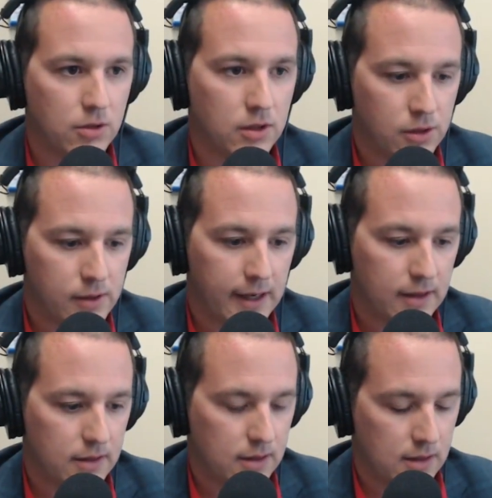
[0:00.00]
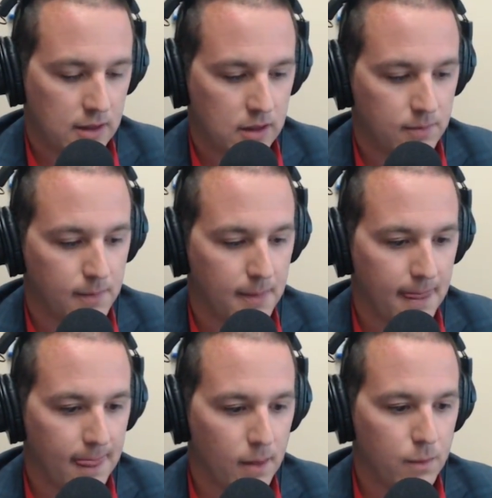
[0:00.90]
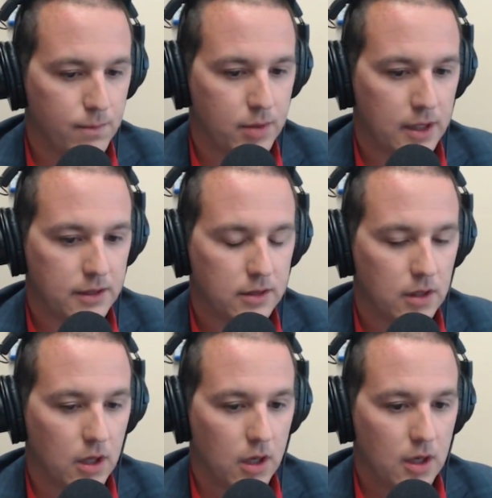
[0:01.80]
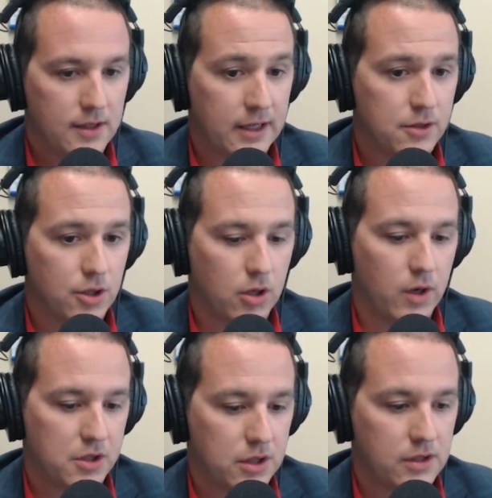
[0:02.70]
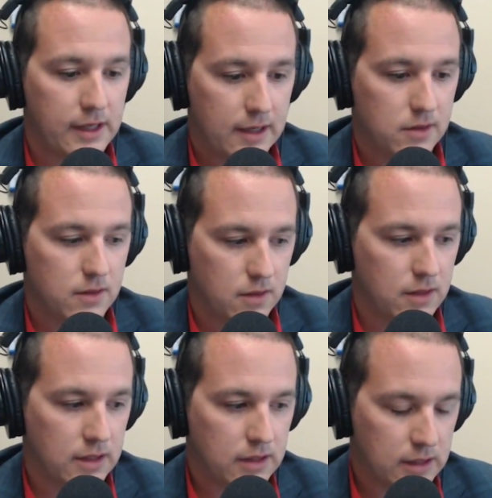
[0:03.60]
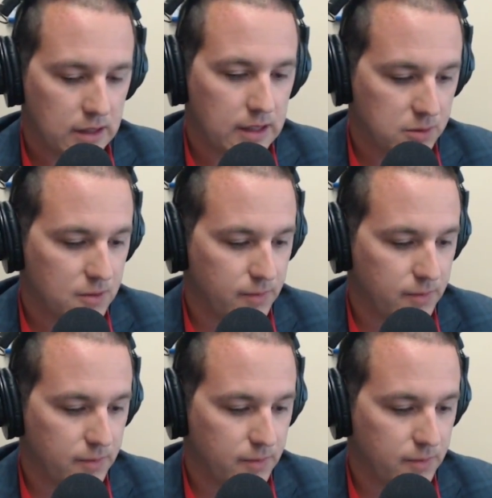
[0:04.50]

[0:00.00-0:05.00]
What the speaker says: to do that. But to answer your question, yes, it keeps